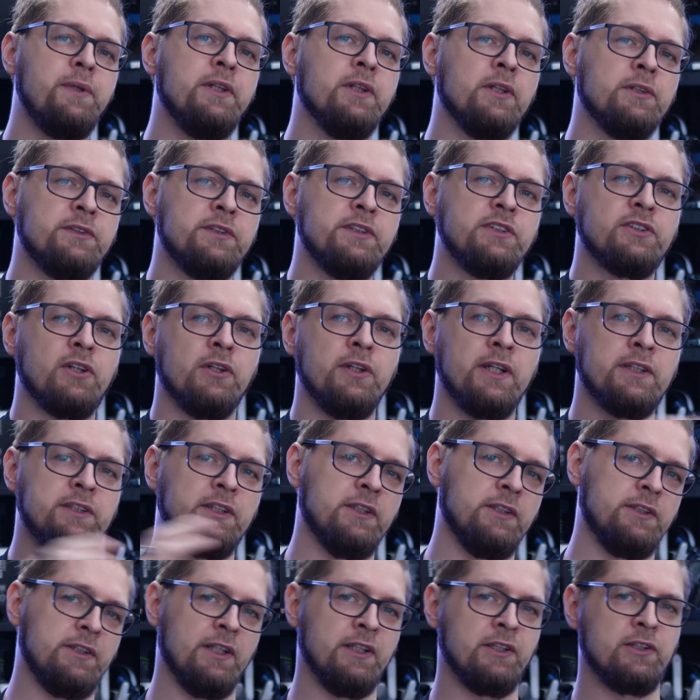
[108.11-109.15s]
not
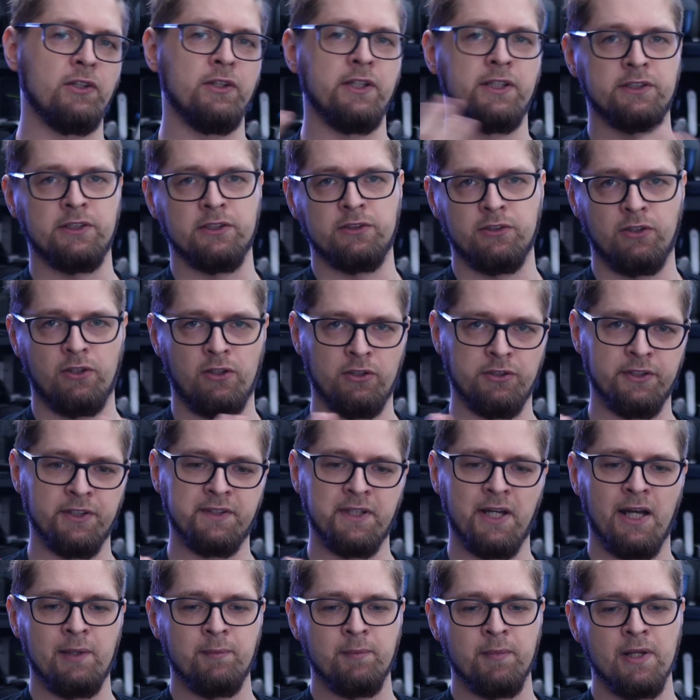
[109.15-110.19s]
disconnected and connected all the
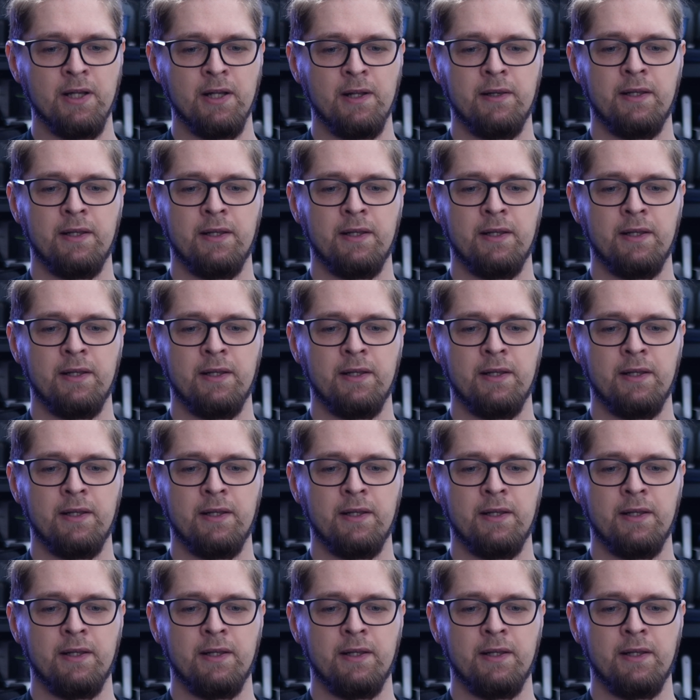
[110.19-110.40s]
time,